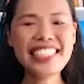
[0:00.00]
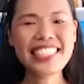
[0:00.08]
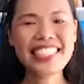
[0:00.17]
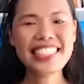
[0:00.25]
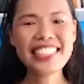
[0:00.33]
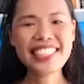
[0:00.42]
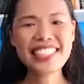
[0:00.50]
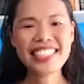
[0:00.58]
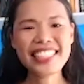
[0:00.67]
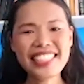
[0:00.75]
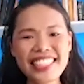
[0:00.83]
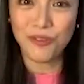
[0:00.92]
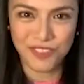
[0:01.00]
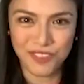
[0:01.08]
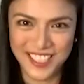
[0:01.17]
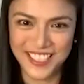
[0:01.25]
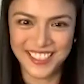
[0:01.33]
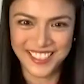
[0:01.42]
you'll get over
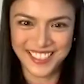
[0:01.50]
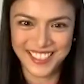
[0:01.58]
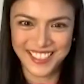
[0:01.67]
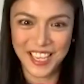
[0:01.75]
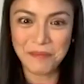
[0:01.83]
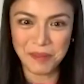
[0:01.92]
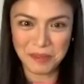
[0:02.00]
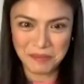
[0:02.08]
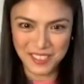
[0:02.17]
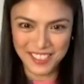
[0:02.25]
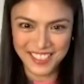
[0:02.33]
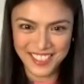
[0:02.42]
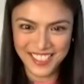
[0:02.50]
it. I promise.